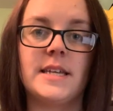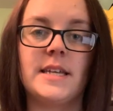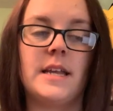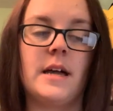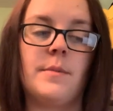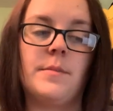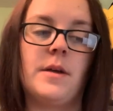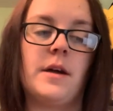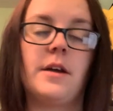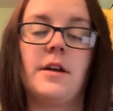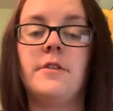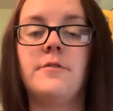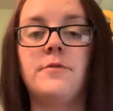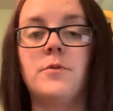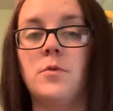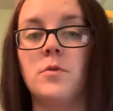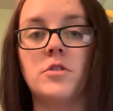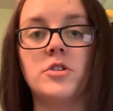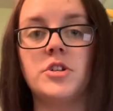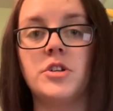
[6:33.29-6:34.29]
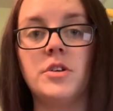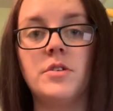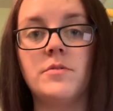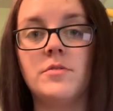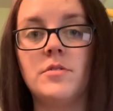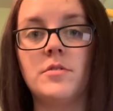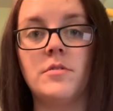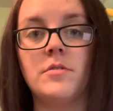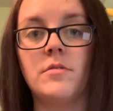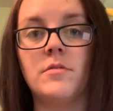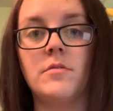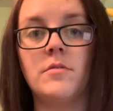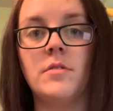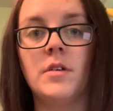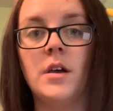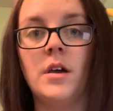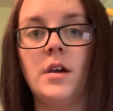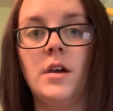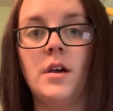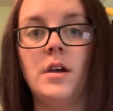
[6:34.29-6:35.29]
and I'm not going to force you to
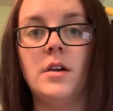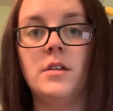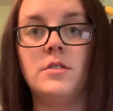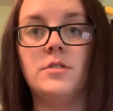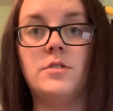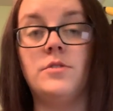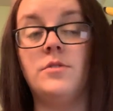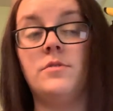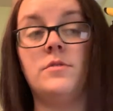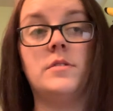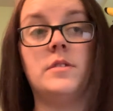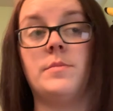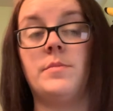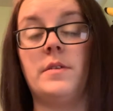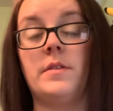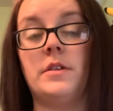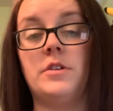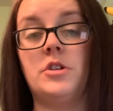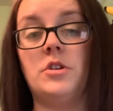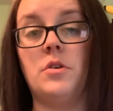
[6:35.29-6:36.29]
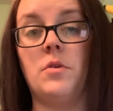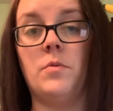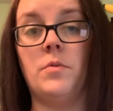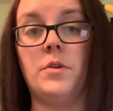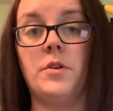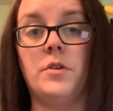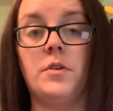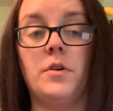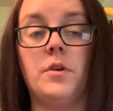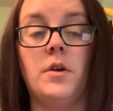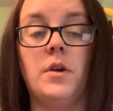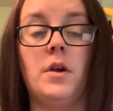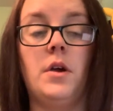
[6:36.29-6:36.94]
do something that you don't want to do.